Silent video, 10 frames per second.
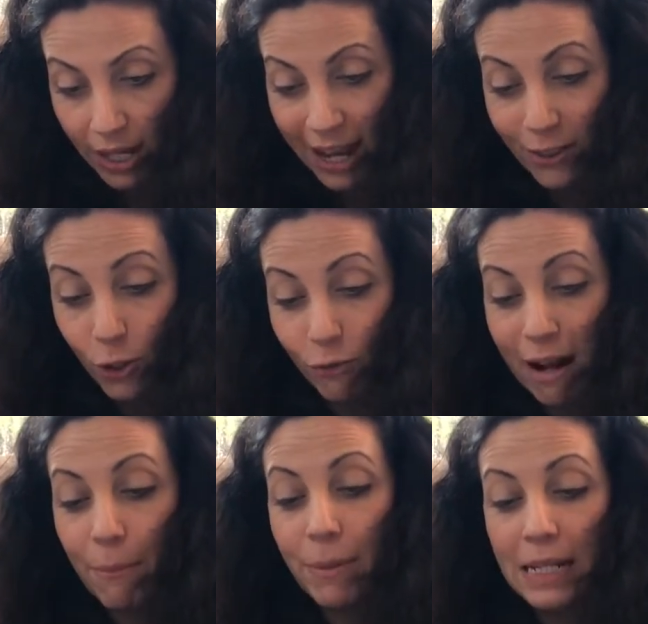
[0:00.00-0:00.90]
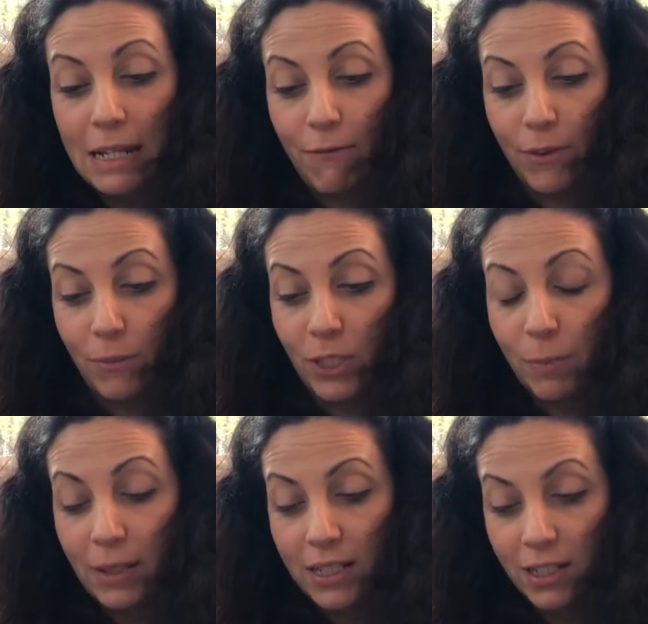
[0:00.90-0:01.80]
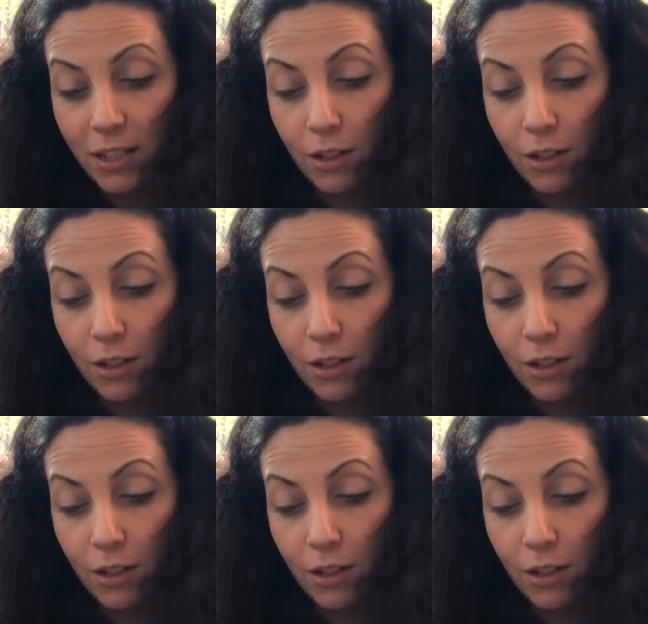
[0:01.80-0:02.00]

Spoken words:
and the ground beneath them splintered,